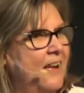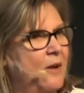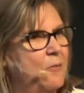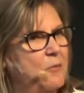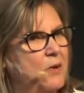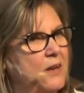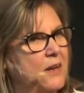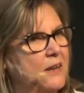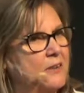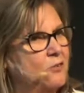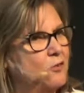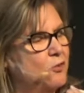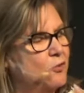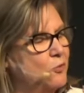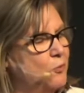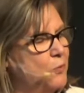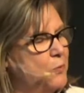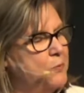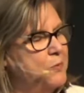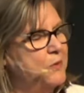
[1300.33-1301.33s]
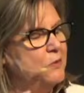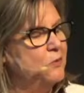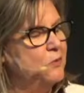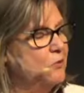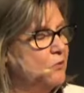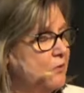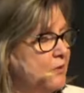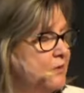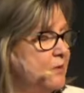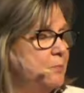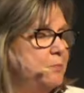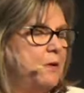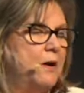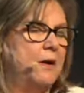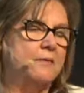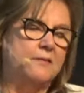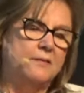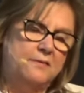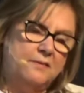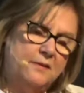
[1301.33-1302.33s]
And when we do this
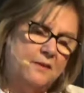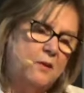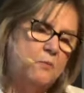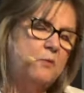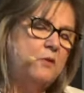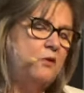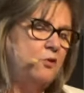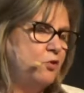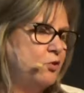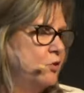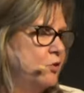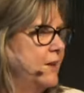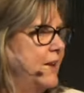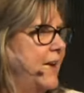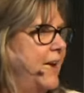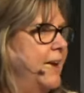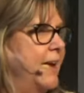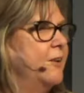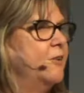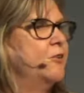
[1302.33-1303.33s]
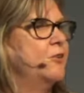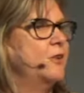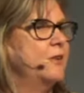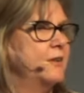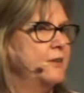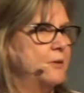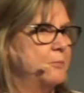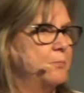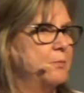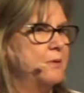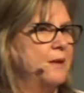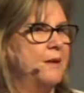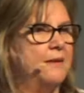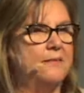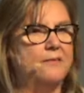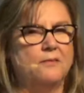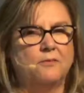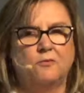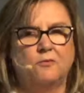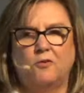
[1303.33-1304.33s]
process, then we usually anchor it in a
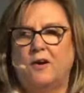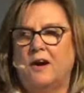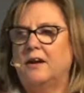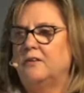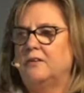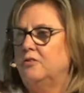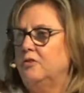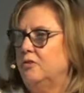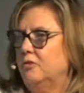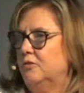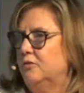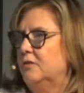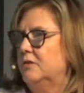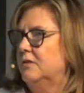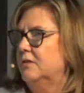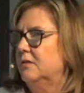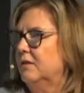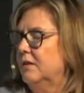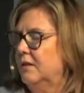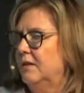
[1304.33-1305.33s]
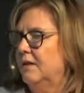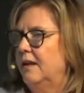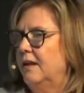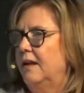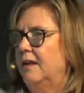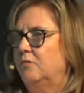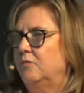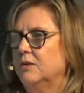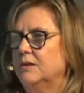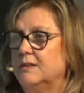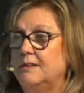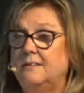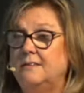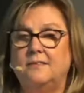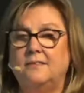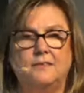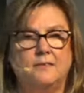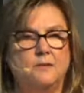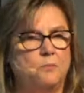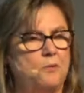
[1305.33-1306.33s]
place of gratitude and
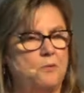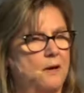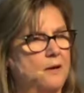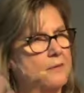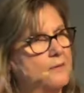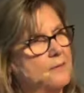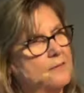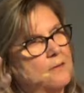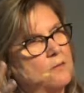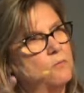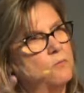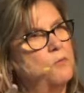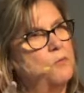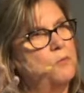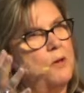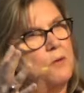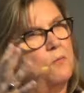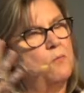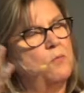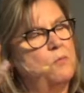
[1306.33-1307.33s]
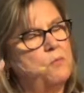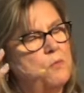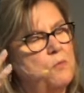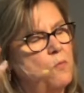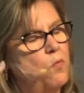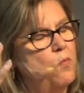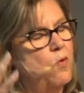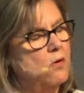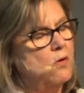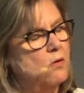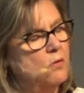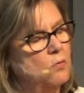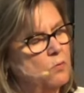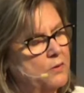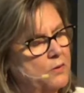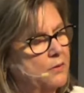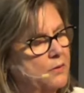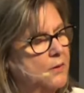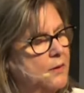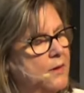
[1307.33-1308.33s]
releasing the process. And when we work
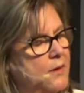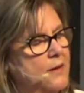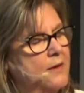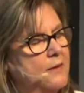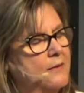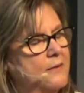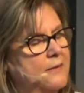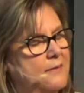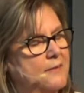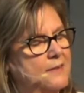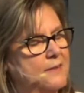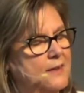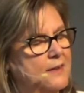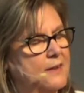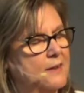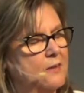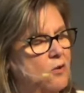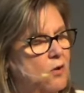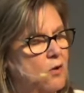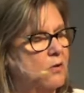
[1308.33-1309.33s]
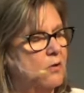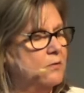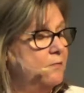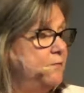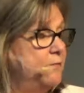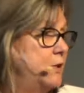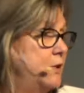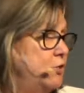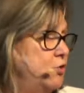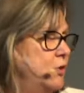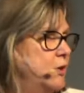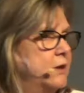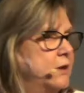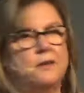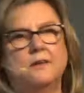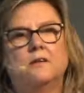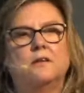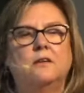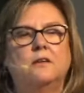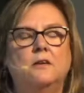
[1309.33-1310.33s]
with this thing called
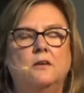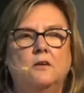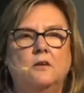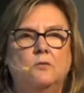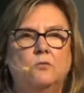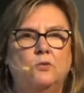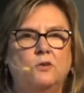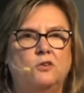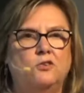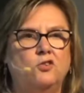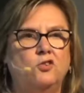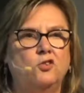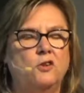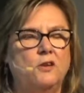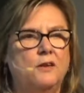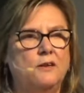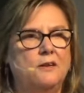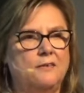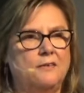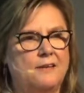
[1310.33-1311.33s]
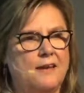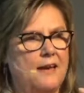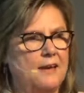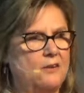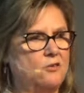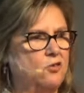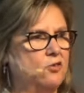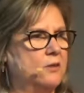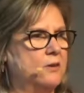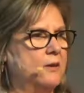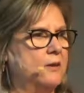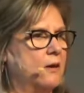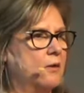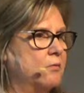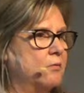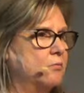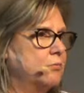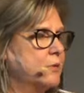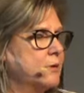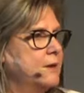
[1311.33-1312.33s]
visioning, which is actually
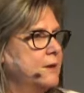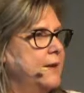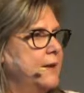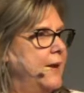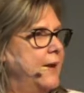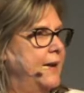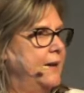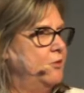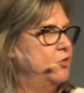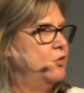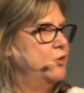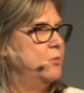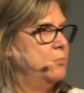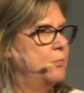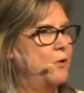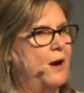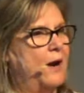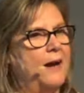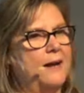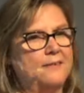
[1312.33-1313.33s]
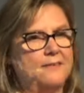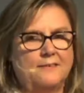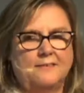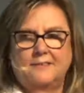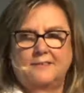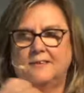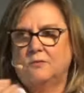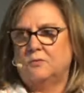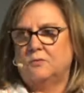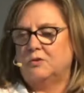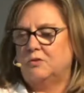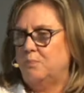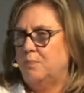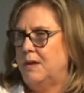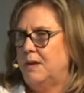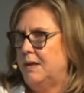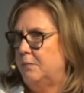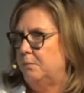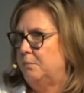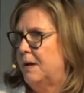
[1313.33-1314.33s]
a really ancient practice that was
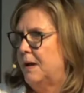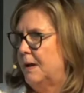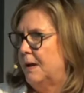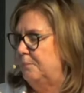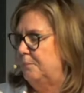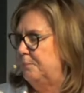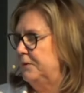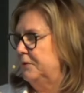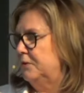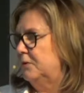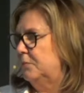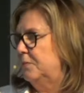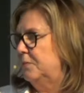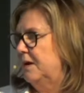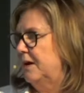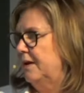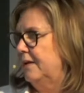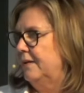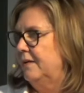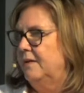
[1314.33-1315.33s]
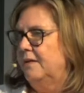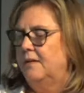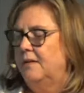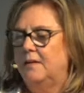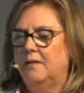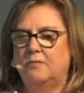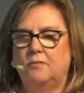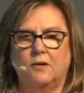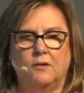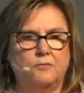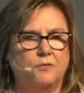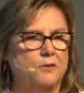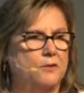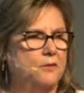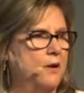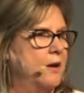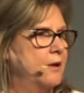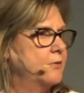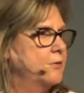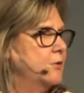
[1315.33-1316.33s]
made popular by
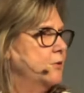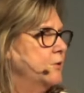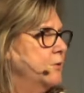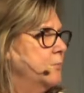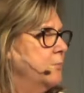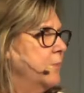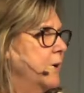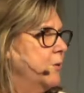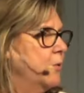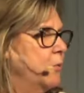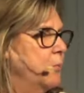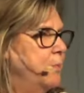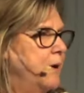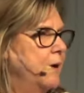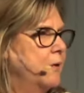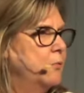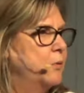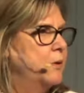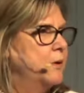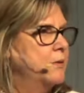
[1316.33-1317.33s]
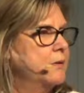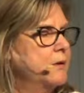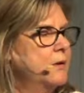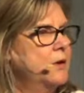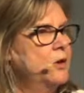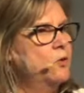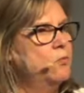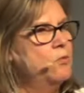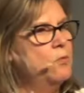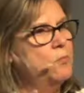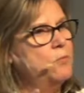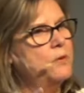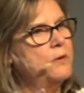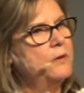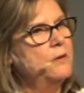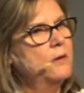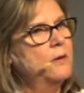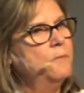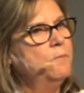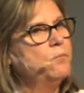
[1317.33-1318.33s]
Reverend Dr. Michael Beckwith, when
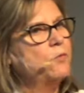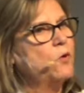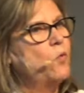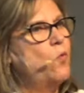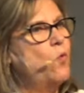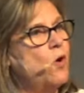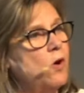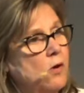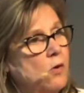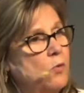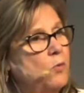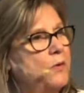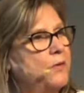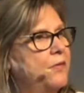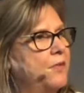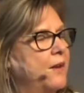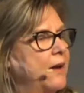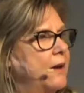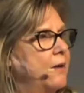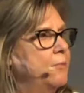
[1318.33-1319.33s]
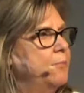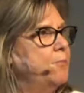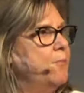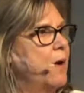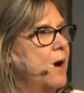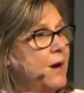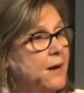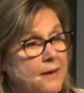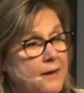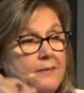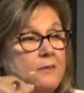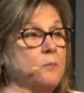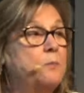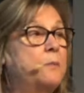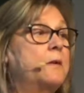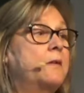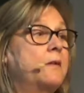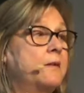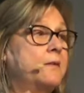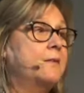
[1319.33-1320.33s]
we work with that, my
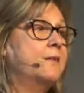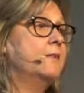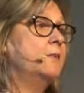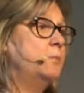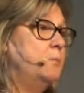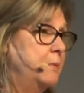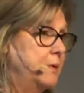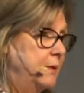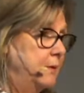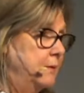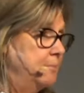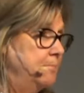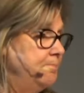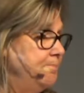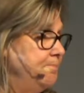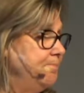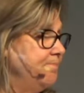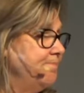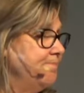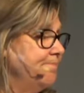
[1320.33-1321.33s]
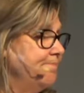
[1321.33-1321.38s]
experience has been,